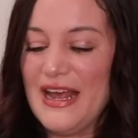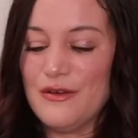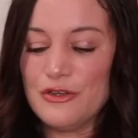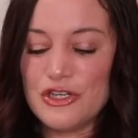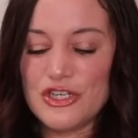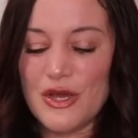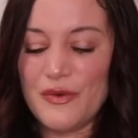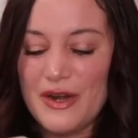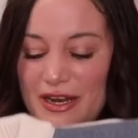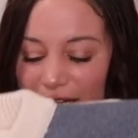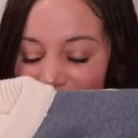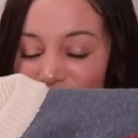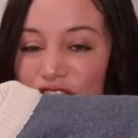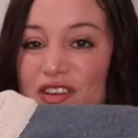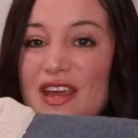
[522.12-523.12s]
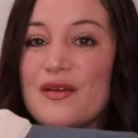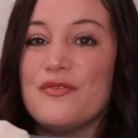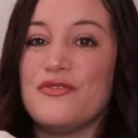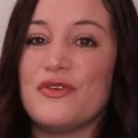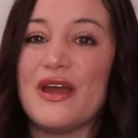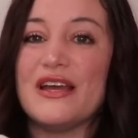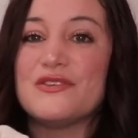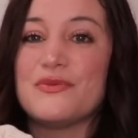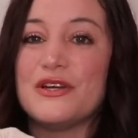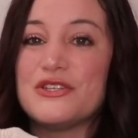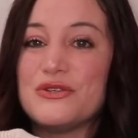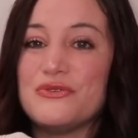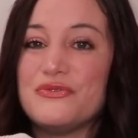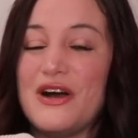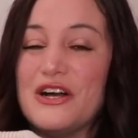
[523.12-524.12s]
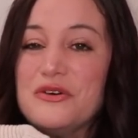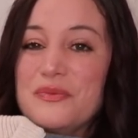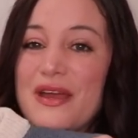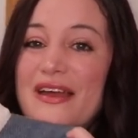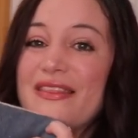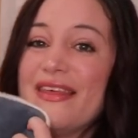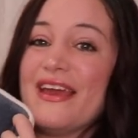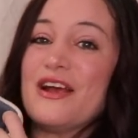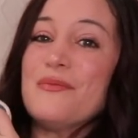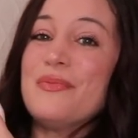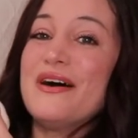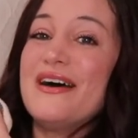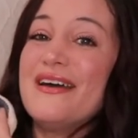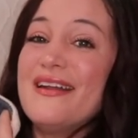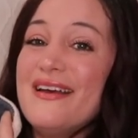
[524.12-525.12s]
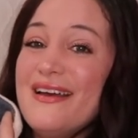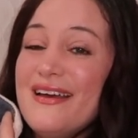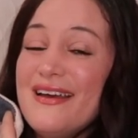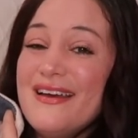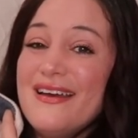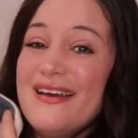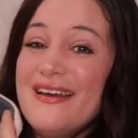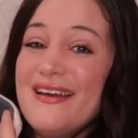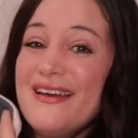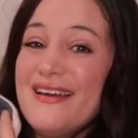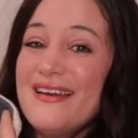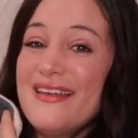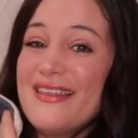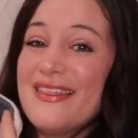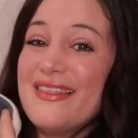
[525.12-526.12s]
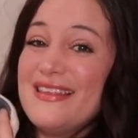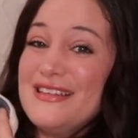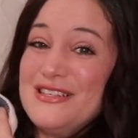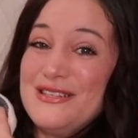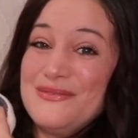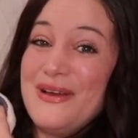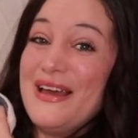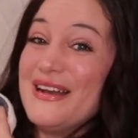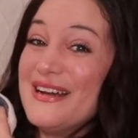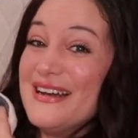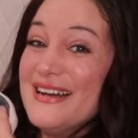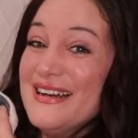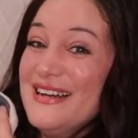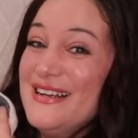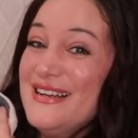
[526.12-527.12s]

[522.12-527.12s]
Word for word: I will show it on Instagram if you guys want to follow me on there, but this sweater